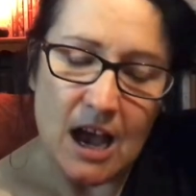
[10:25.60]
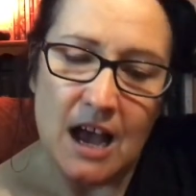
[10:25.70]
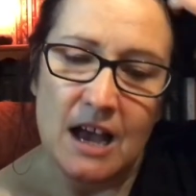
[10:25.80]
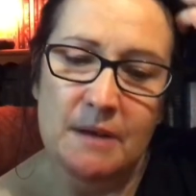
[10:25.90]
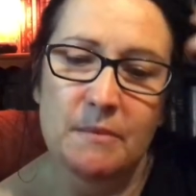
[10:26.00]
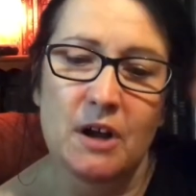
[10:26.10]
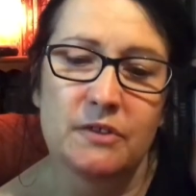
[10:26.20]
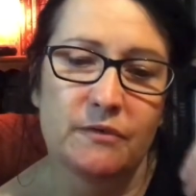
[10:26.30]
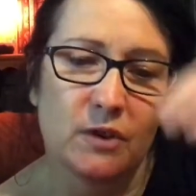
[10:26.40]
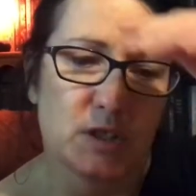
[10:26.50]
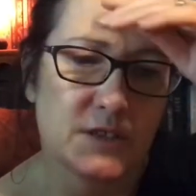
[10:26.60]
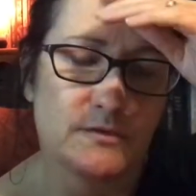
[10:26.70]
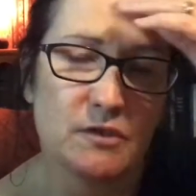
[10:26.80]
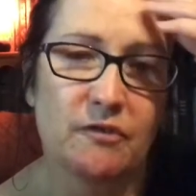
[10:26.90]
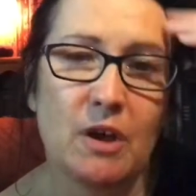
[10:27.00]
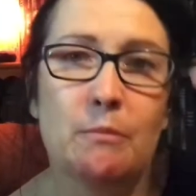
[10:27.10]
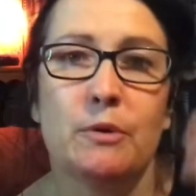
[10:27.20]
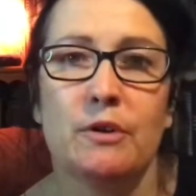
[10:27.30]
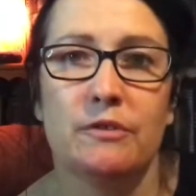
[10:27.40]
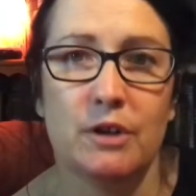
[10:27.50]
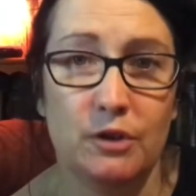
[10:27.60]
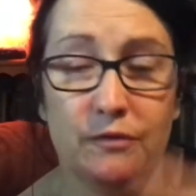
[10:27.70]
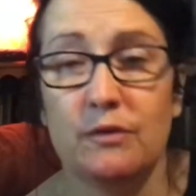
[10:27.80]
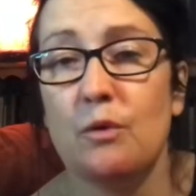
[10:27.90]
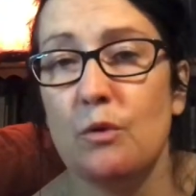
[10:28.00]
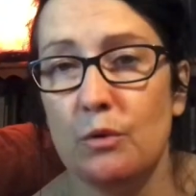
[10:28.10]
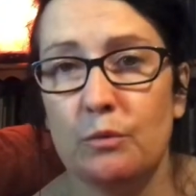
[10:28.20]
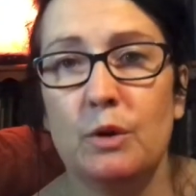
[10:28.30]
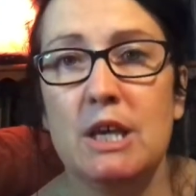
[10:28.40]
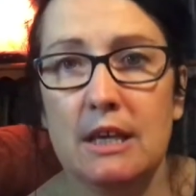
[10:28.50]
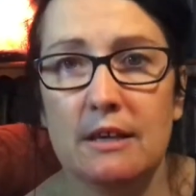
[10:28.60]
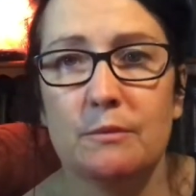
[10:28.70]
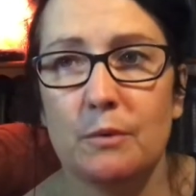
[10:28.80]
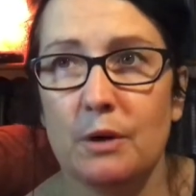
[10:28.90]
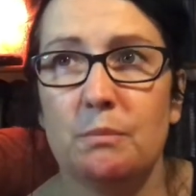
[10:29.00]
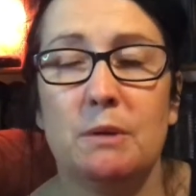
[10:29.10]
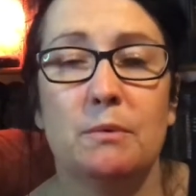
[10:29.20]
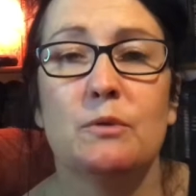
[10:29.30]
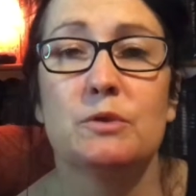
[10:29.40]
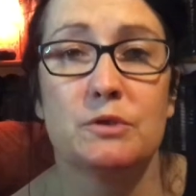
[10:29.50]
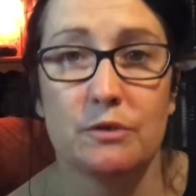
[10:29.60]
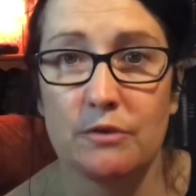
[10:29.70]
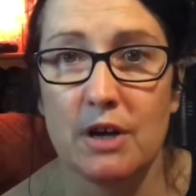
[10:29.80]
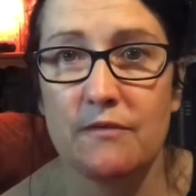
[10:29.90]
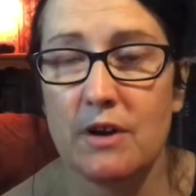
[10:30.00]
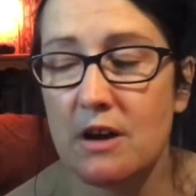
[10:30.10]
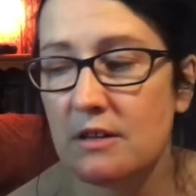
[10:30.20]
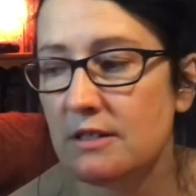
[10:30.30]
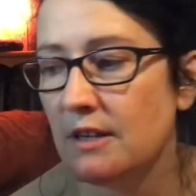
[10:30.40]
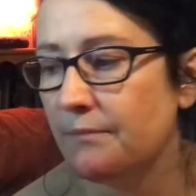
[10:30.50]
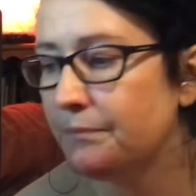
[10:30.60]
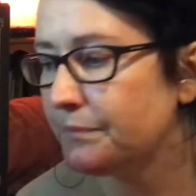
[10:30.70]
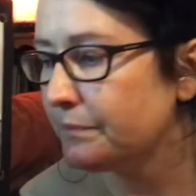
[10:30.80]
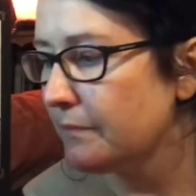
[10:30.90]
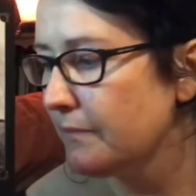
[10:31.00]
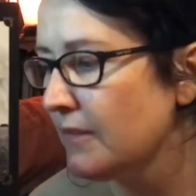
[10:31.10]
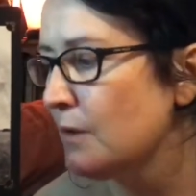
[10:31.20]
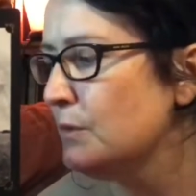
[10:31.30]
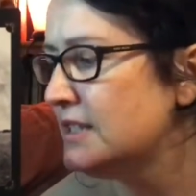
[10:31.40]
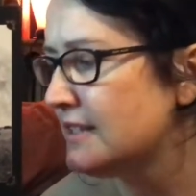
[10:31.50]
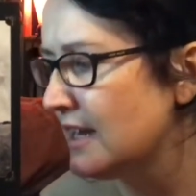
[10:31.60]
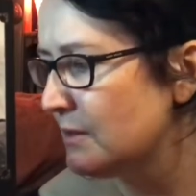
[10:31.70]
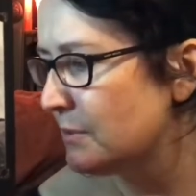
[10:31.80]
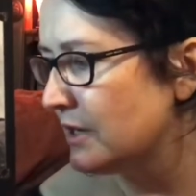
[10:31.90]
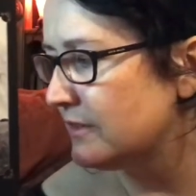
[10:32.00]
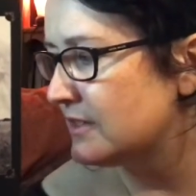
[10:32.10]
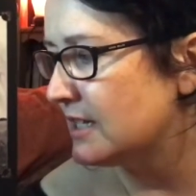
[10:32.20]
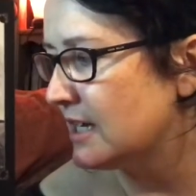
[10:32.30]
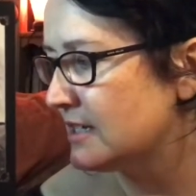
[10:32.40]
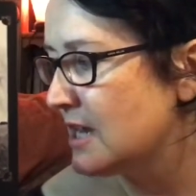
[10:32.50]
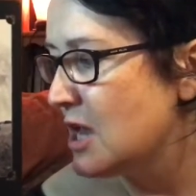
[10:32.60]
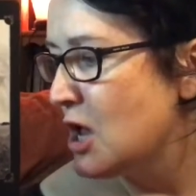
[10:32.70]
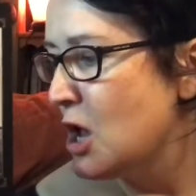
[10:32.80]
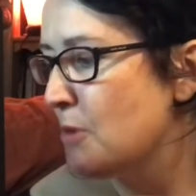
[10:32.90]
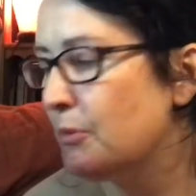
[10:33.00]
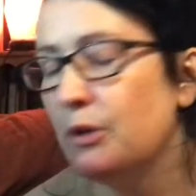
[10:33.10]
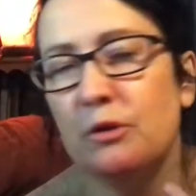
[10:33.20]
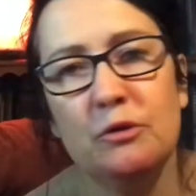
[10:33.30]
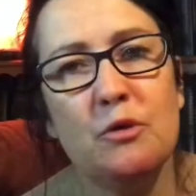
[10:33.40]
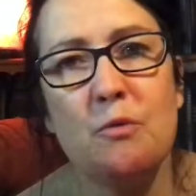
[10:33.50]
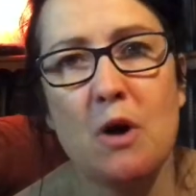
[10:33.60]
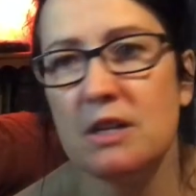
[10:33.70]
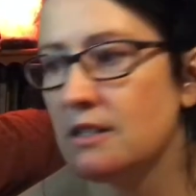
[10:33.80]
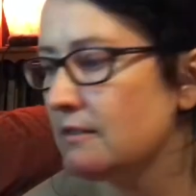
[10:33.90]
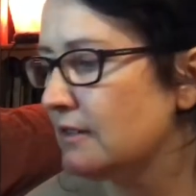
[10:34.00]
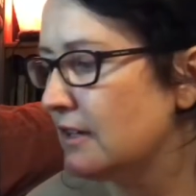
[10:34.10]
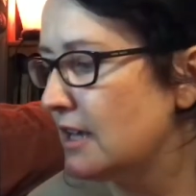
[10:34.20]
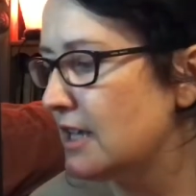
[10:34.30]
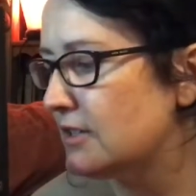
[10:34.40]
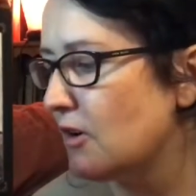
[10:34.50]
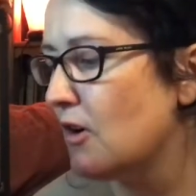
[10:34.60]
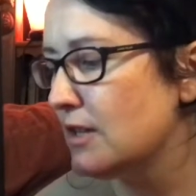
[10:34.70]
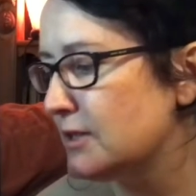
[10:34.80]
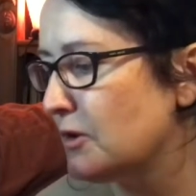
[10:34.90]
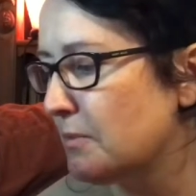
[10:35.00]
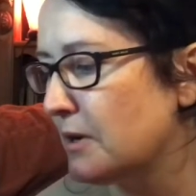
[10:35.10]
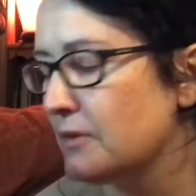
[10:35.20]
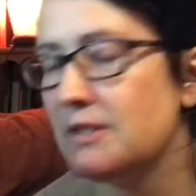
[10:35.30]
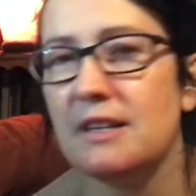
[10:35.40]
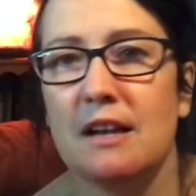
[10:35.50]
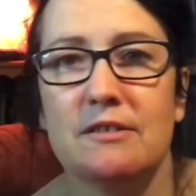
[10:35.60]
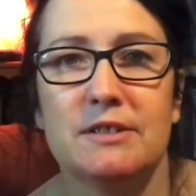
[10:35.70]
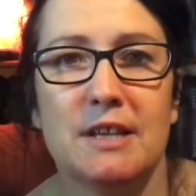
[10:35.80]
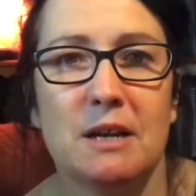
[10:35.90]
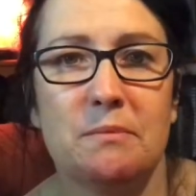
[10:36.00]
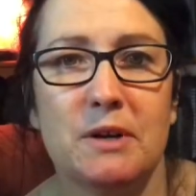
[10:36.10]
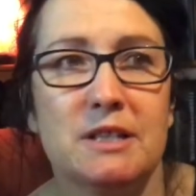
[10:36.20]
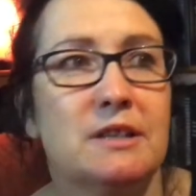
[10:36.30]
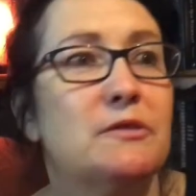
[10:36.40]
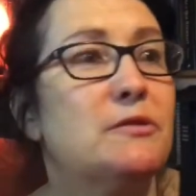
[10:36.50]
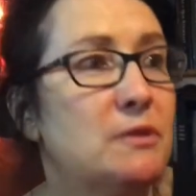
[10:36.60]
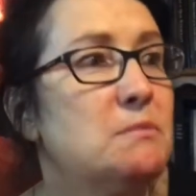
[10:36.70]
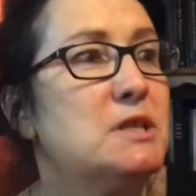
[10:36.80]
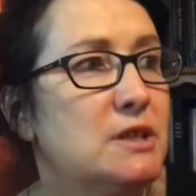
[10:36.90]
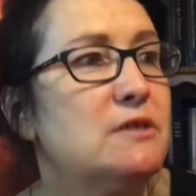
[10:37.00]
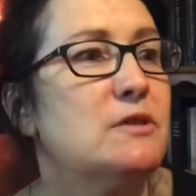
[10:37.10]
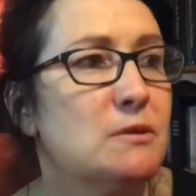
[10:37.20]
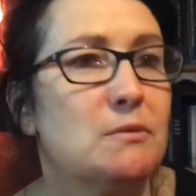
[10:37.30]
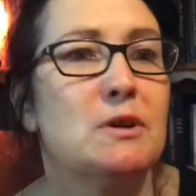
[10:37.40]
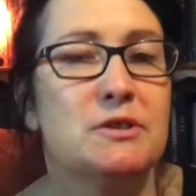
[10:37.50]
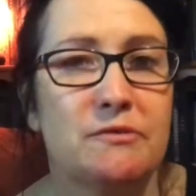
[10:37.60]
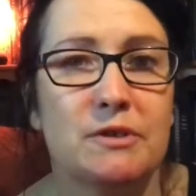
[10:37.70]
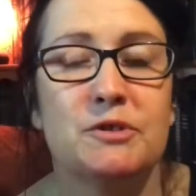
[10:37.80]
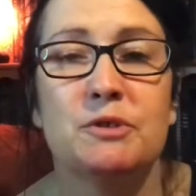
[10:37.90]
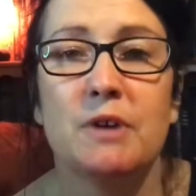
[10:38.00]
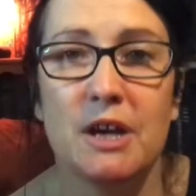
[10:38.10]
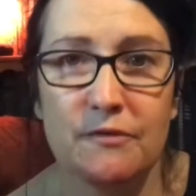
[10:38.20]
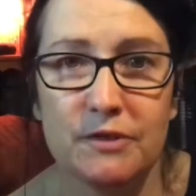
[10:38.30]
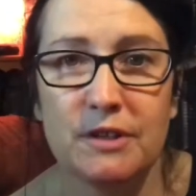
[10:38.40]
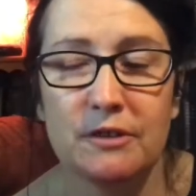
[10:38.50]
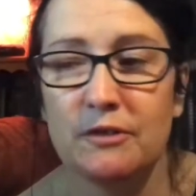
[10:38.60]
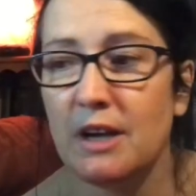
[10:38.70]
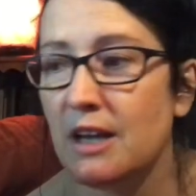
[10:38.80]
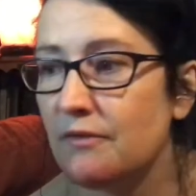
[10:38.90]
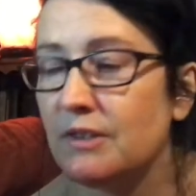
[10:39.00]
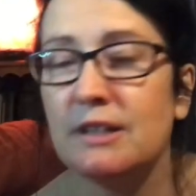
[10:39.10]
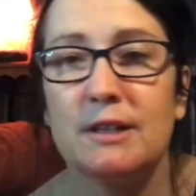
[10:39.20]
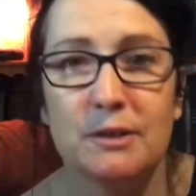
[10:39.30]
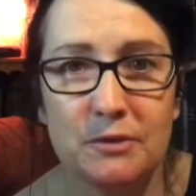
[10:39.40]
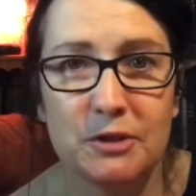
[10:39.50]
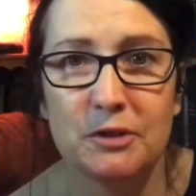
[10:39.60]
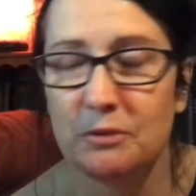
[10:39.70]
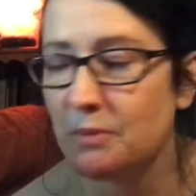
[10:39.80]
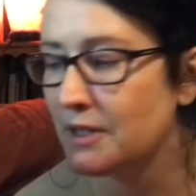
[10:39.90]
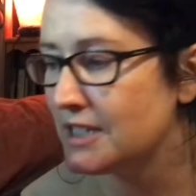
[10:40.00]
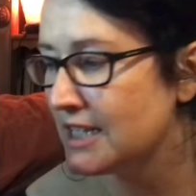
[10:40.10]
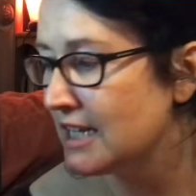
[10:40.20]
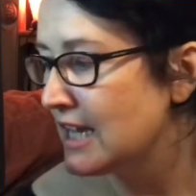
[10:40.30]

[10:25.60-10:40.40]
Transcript: on the 1st of November, and then you've the whole week where people go to the graveyards and we celebrate the dead. But you know what? It's also about celebrating the material world around you, everything you have, including your body,